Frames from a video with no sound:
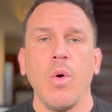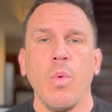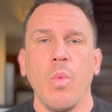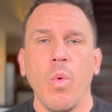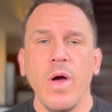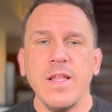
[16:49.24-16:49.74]

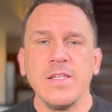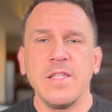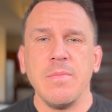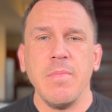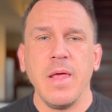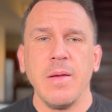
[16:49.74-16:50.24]
what is
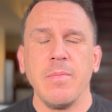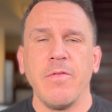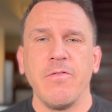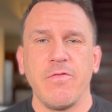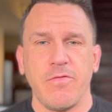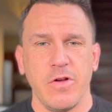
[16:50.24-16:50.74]
the
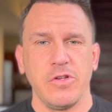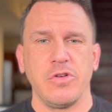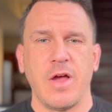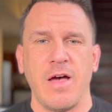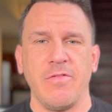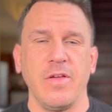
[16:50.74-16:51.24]
minimum foot
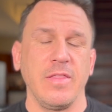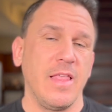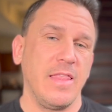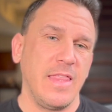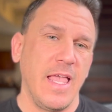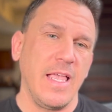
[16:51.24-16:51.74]
traffic
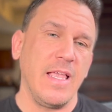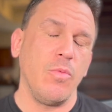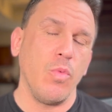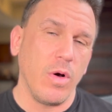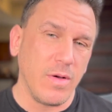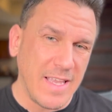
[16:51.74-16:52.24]
that they
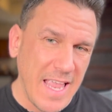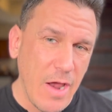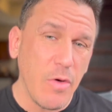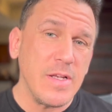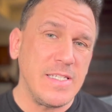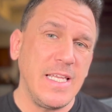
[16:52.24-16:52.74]
will
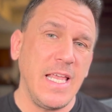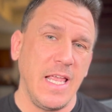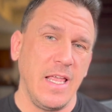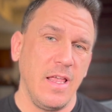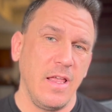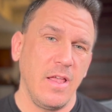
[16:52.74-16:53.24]

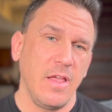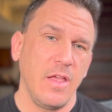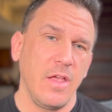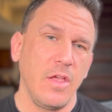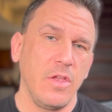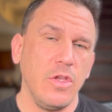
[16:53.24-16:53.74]
guarantee
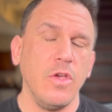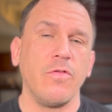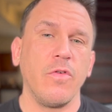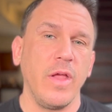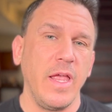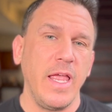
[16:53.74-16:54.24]
you
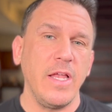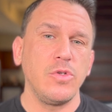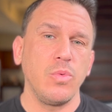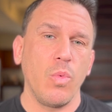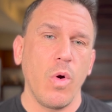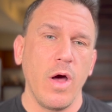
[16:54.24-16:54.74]
for
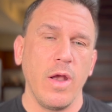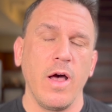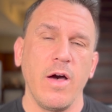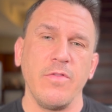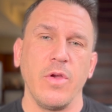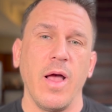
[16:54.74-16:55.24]
each one
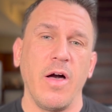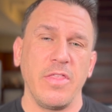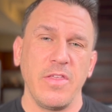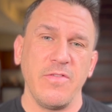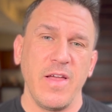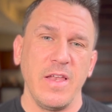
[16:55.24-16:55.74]
of your
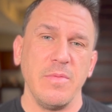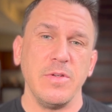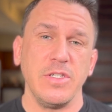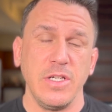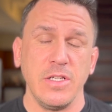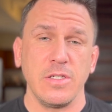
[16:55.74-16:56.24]
healthy vending
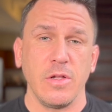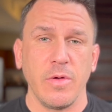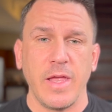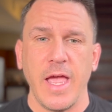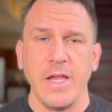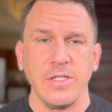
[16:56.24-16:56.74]
machines
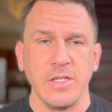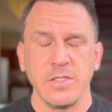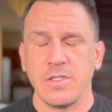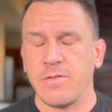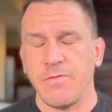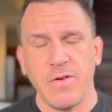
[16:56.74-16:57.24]

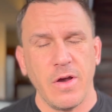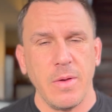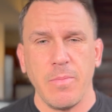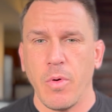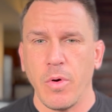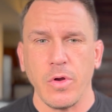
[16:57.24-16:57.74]
locations? It's a very
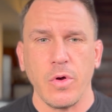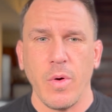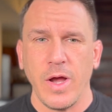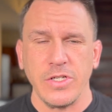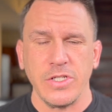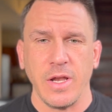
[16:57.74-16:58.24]
important
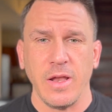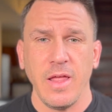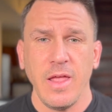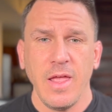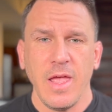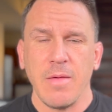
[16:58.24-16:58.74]
question.
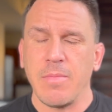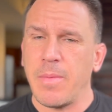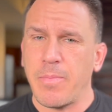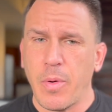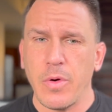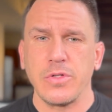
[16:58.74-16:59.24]
In my
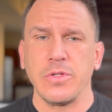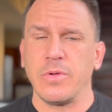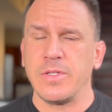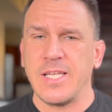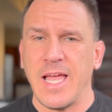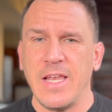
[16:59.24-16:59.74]
personal
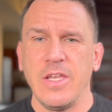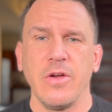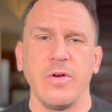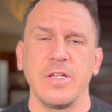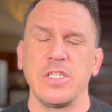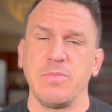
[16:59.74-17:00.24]
10
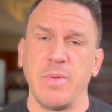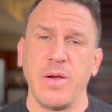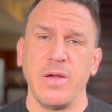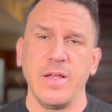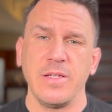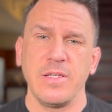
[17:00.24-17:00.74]
year
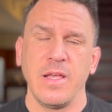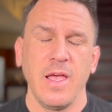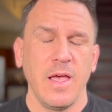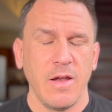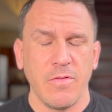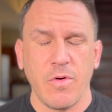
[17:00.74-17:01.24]
experience,
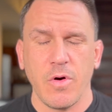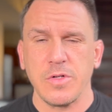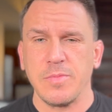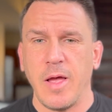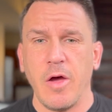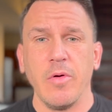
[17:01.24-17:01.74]
and of
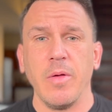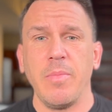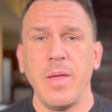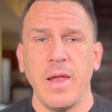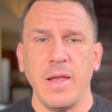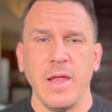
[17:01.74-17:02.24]
course my own
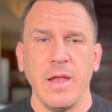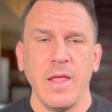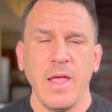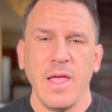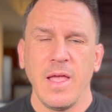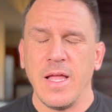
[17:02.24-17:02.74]
opinion,
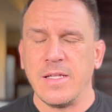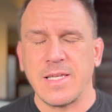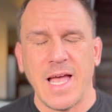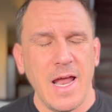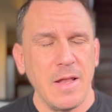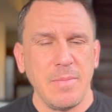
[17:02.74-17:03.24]
it's
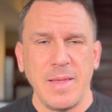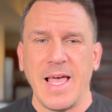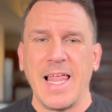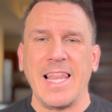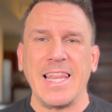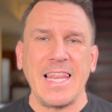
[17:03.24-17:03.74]
got to be
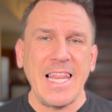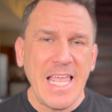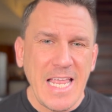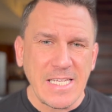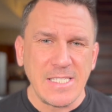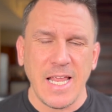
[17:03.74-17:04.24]
at
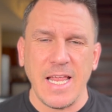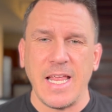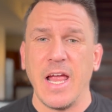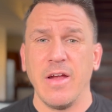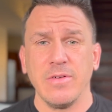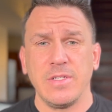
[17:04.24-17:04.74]
least a
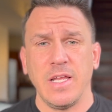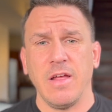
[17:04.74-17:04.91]
guarantee